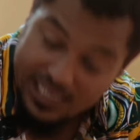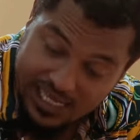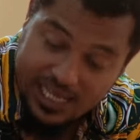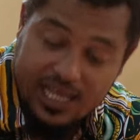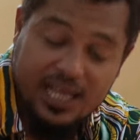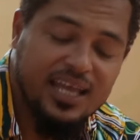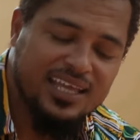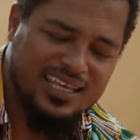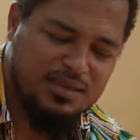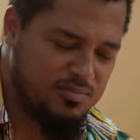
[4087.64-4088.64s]
Yeah.
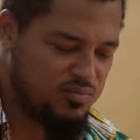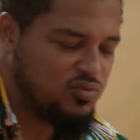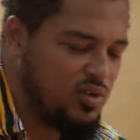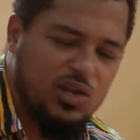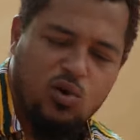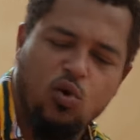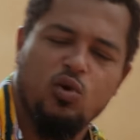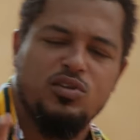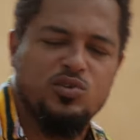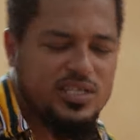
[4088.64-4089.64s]
Keep the
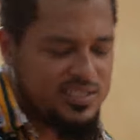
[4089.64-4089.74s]
hold.